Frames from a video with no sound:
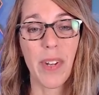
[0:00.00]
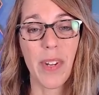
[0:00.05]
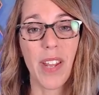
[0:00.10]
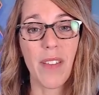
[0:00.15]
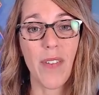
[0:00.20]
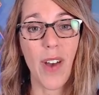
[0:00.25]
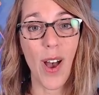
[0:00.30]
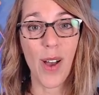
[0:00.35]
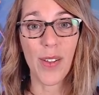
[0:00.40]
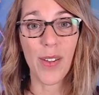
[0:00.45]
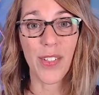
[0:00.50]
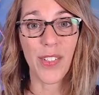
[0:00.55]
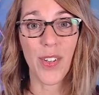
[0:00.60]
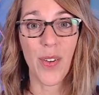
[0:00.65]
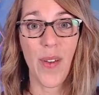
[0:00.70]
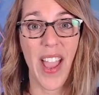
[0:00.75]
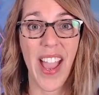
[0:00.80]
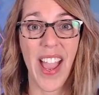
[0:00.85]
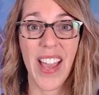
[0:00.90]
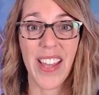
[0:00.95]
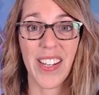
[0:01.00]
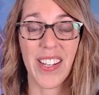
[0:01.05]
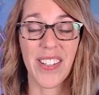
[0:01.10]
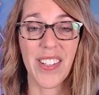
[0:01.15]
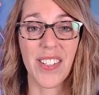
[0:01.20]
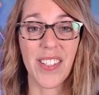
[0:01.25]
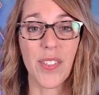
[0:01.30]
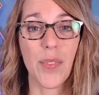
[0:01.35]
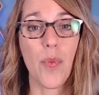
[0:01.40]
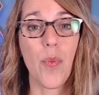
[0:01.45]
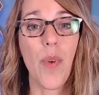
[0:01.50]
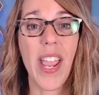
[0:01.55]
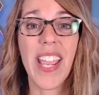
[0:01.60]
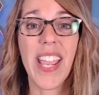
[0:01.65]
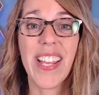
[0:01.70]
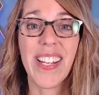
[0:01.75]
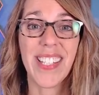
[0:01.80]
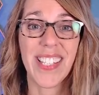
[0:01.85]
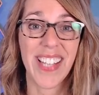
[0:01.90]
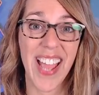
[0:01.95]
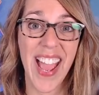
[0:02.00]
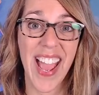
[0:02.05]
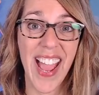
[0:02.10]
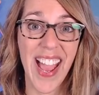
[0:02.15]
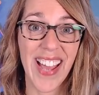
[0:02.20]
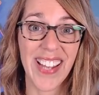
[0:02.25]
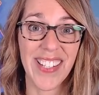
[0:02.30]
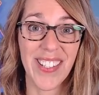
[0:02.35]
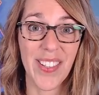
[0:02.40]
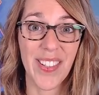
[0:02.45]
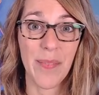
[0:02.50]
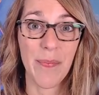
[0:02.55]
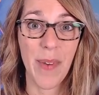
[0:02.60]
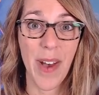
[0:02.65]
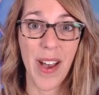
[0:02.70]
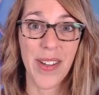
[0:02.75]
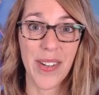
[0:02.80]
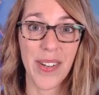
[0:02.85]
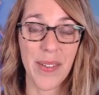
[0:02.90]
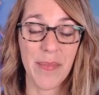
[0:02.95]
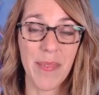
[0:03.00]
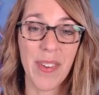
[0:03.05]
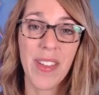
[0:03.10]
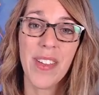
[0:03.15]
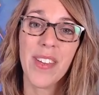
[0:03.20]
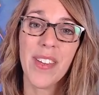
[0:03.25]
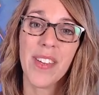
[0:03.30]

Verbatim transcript: but I've also added this weight at the bottom.